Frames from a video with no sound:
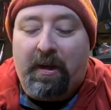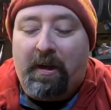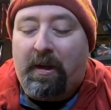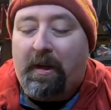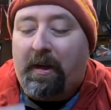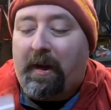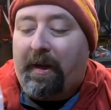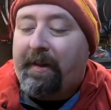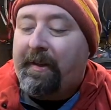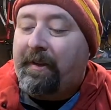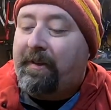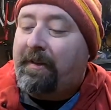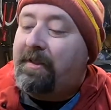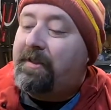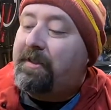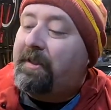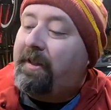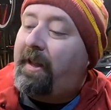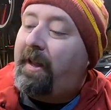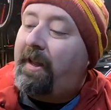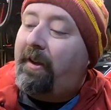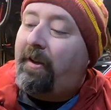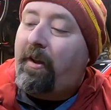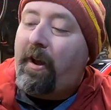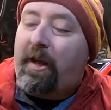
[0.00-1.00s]
I think this
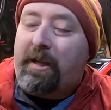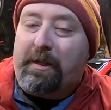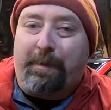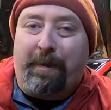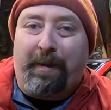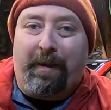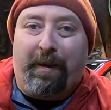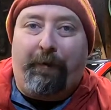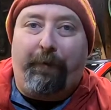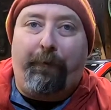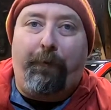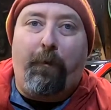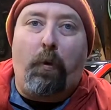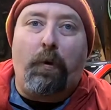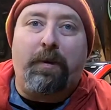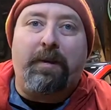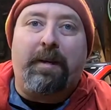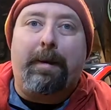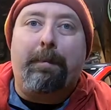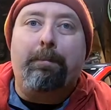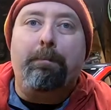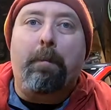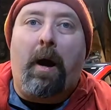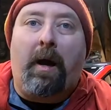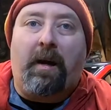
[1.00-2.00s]
kit cost me like
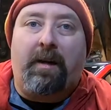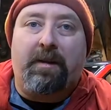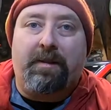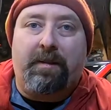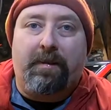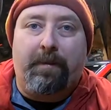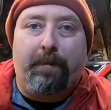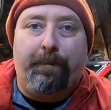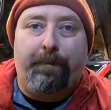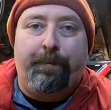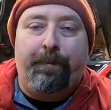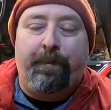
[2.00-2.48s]
14 bucks.